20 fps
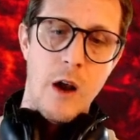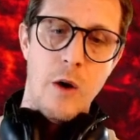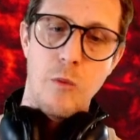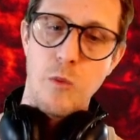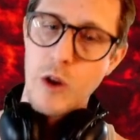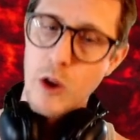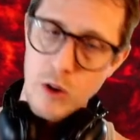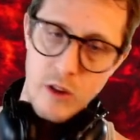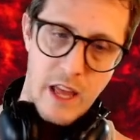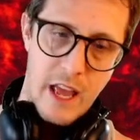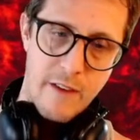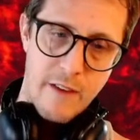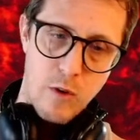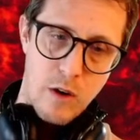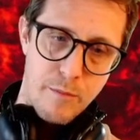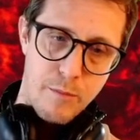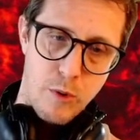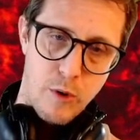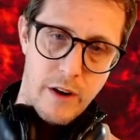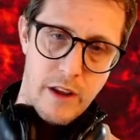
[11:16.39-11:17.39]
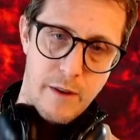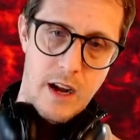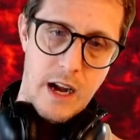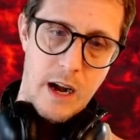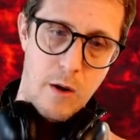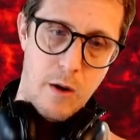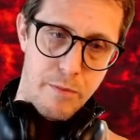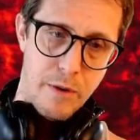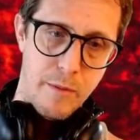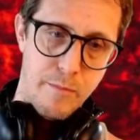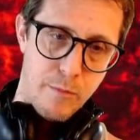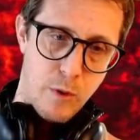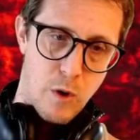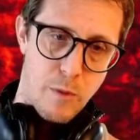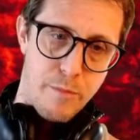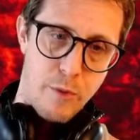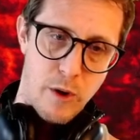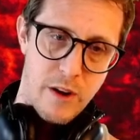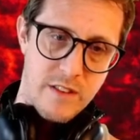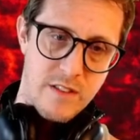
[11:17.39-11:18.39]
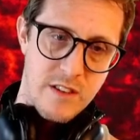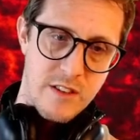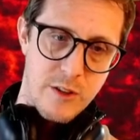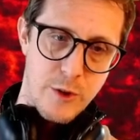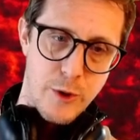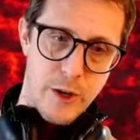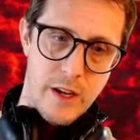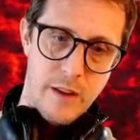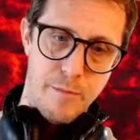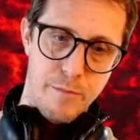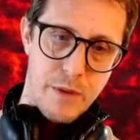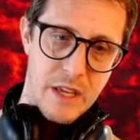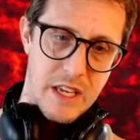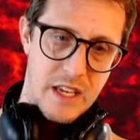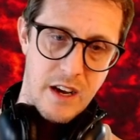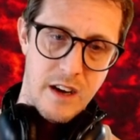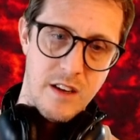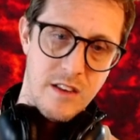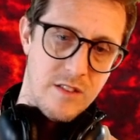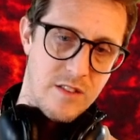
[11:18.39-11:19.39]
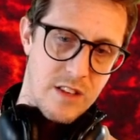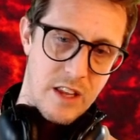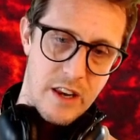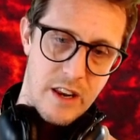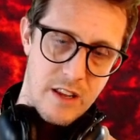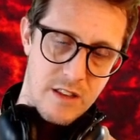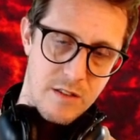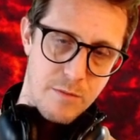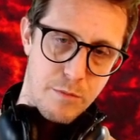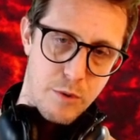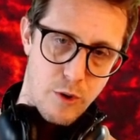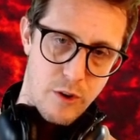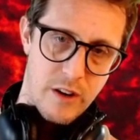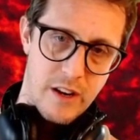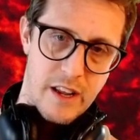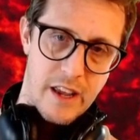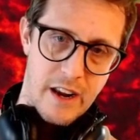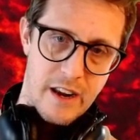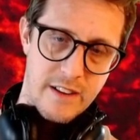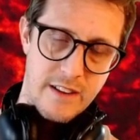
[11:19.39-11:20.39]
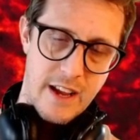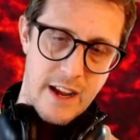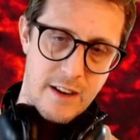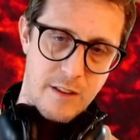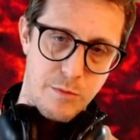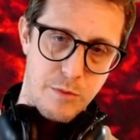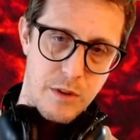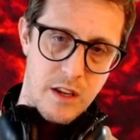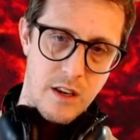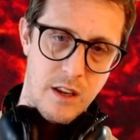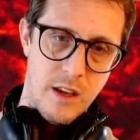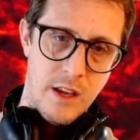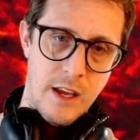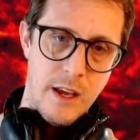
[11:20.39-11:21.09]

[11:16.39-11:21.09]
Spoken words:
We only have 1 point. I'll put more points into it because it is important to get attack speed,